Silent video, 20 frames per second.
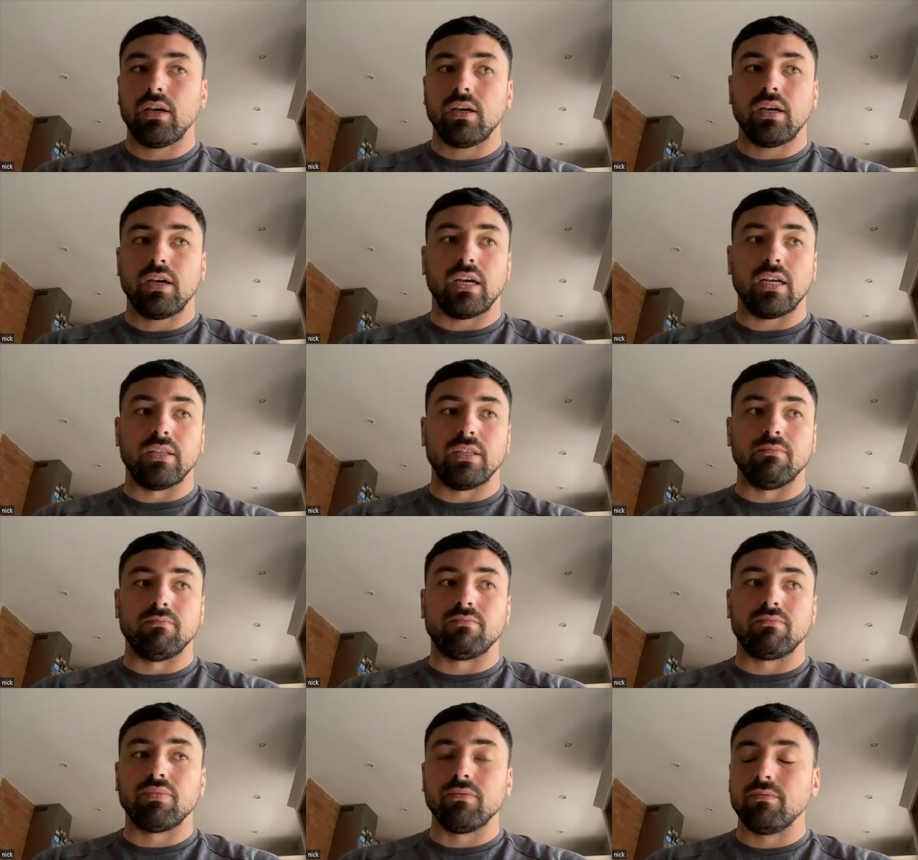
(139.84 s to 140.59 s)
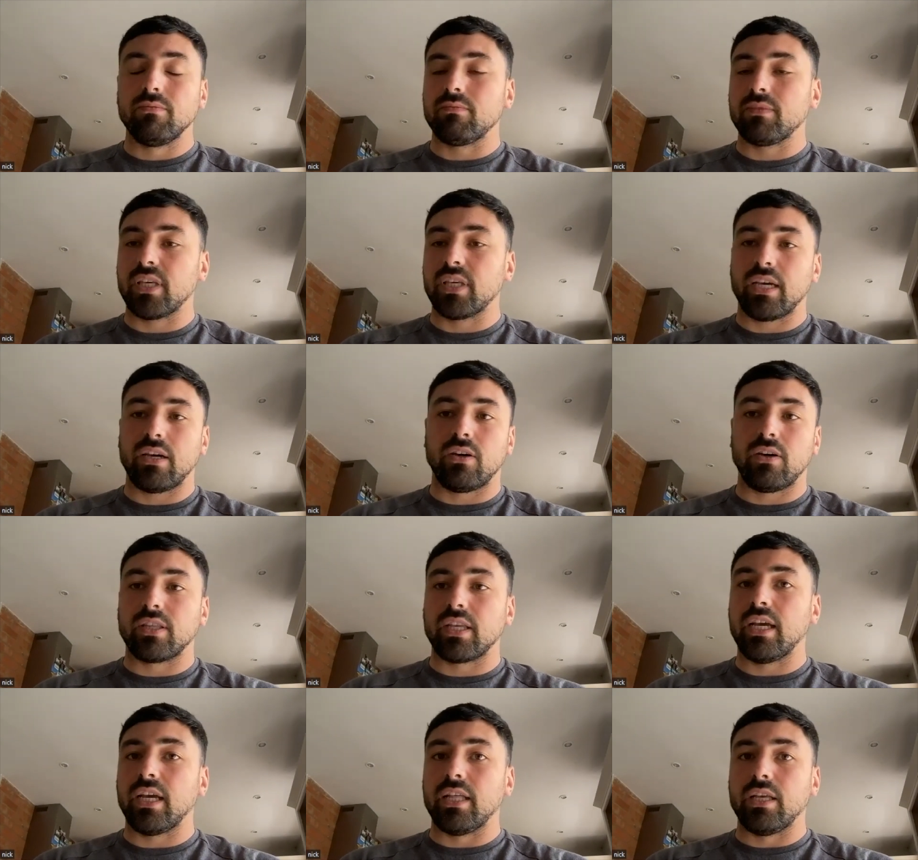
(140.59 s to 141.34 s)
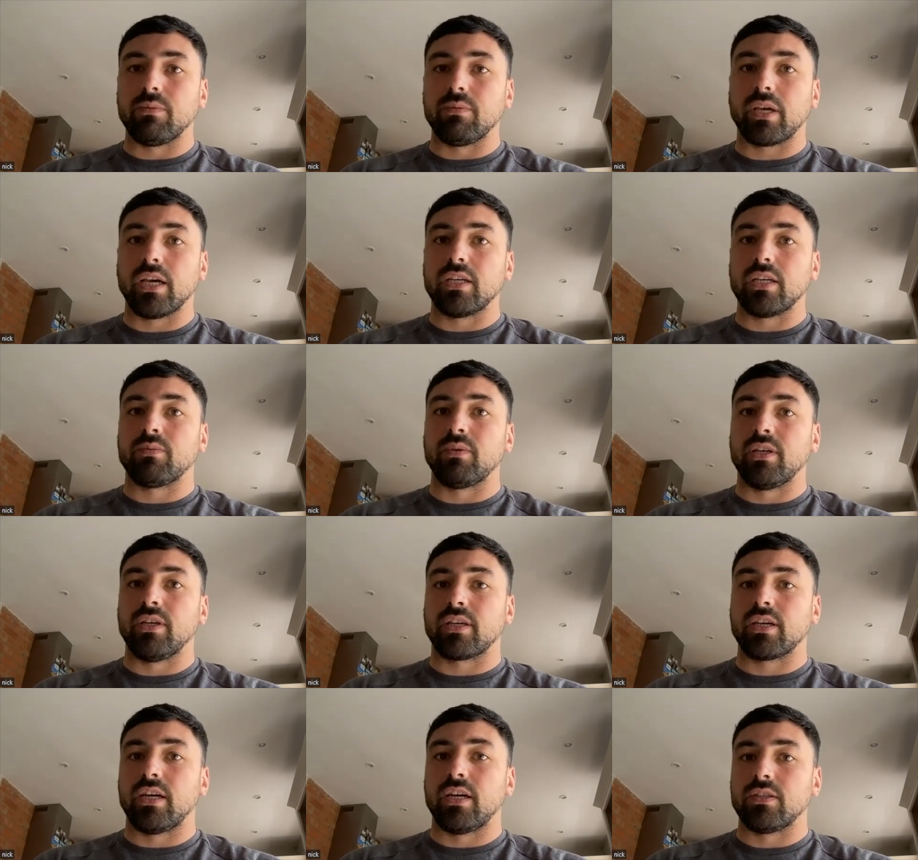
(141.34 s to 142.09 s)
And yeah, ideally get as many
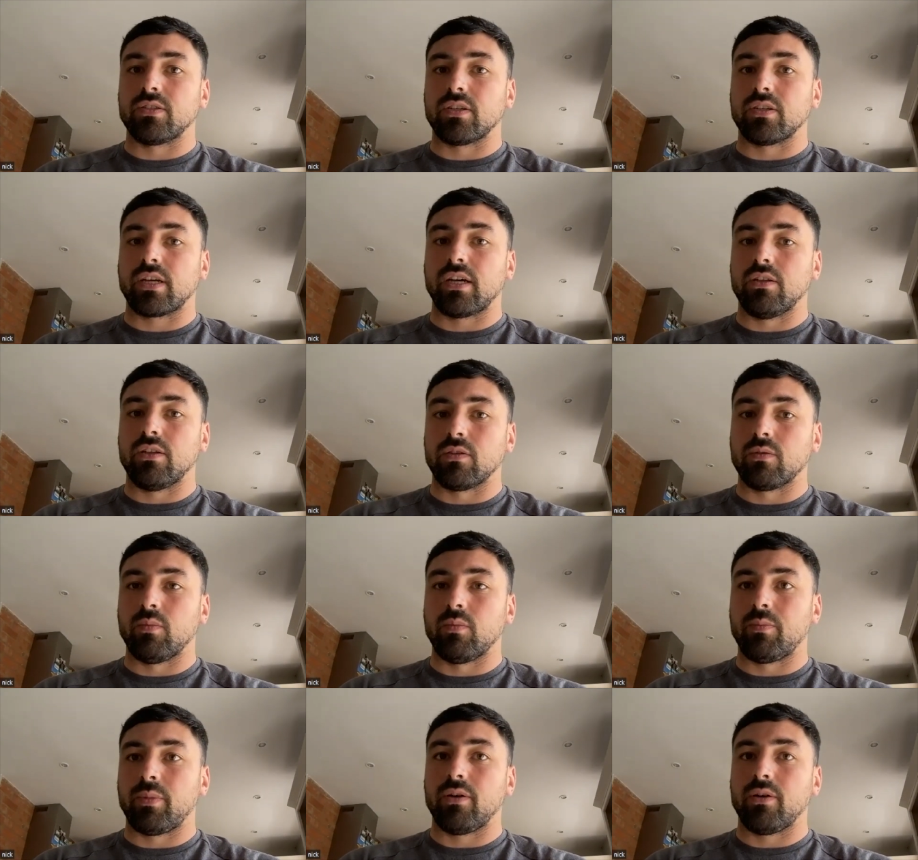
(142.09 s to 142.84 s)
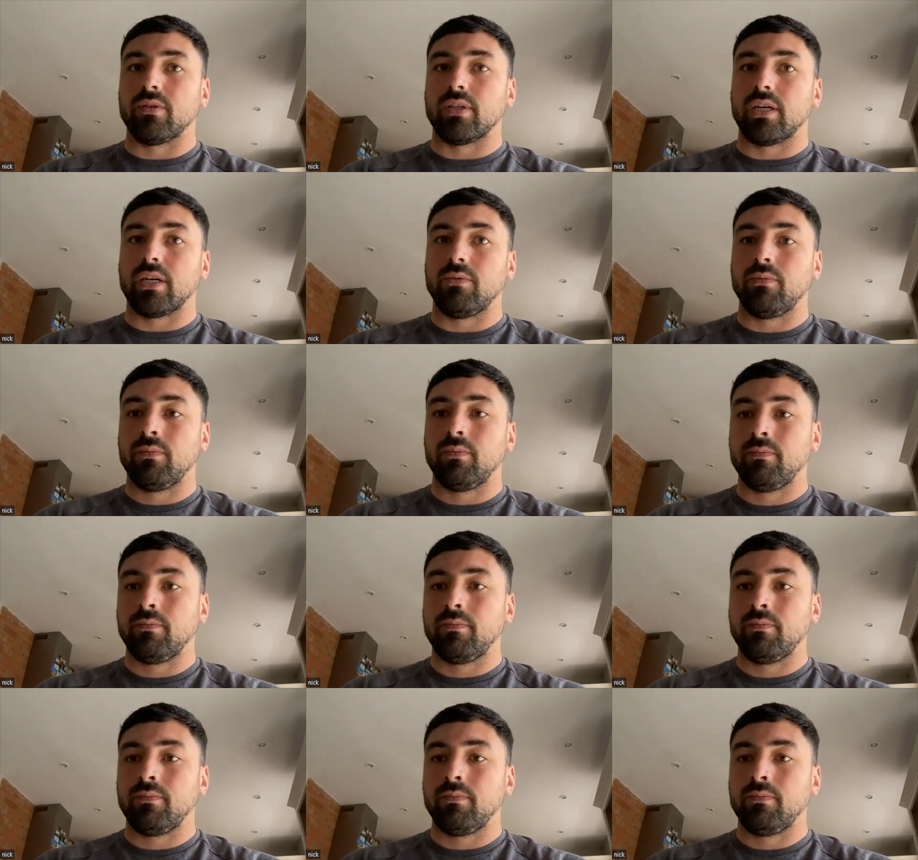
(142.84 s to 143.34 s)
games as I can under my belt now.